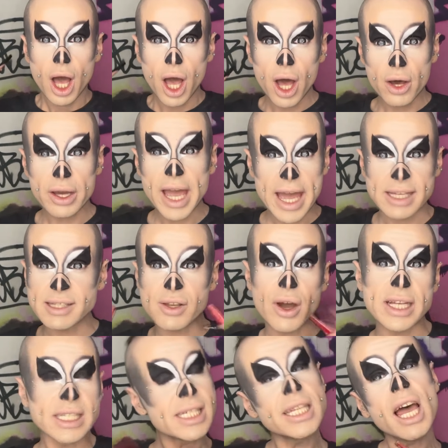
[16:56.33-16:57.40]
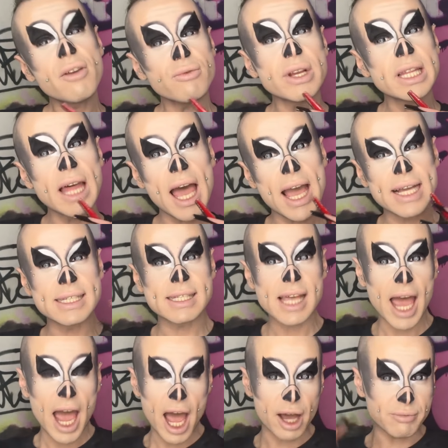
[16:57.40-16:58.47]
Okay, so I did not realize
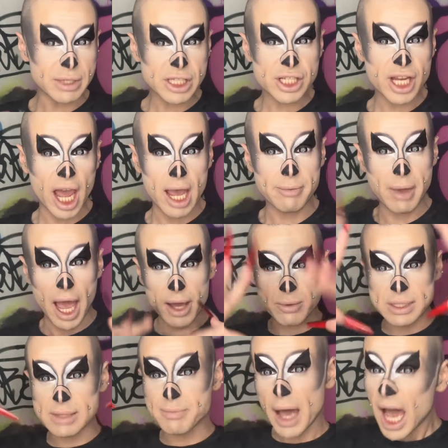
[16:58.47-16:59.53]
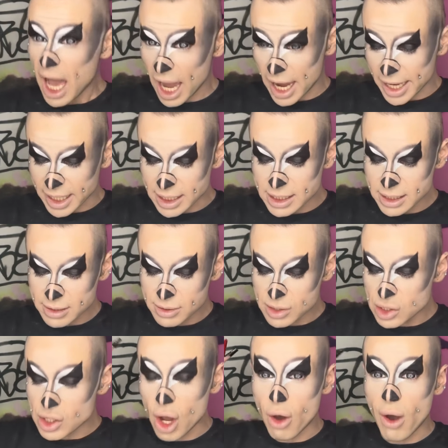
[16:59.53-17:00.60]
how much time I was behind,
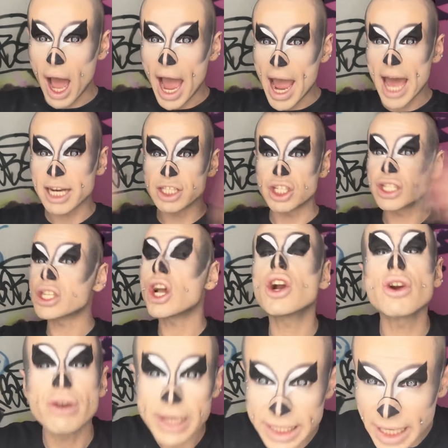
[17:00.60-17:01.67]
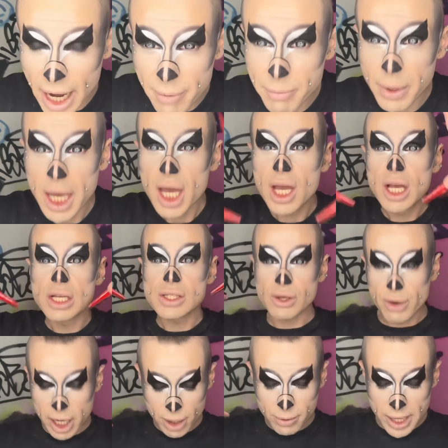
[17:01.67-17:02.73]
so I had to just hurry it up. So
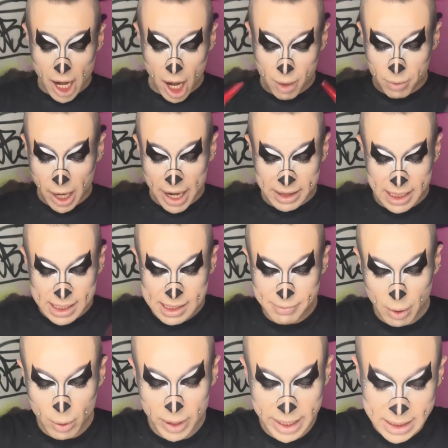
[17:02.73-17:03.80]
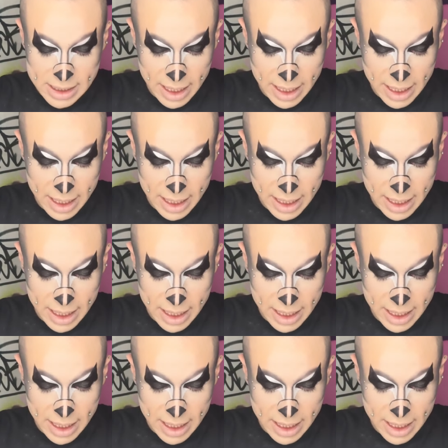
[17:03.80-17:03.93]
here we are, we're at this point